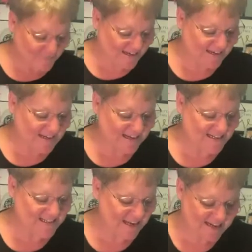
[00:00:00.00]
We can get
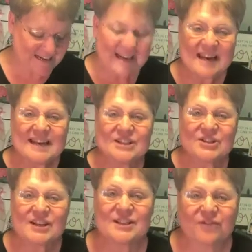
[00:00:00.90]
it done in
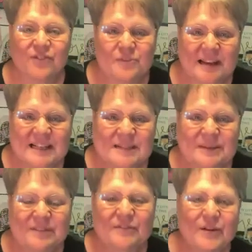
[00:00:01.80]
just a few minutes
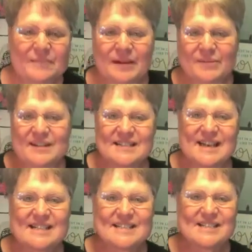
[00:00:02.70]
before my work
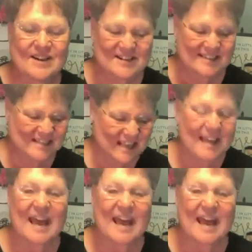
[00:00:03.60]
day starts.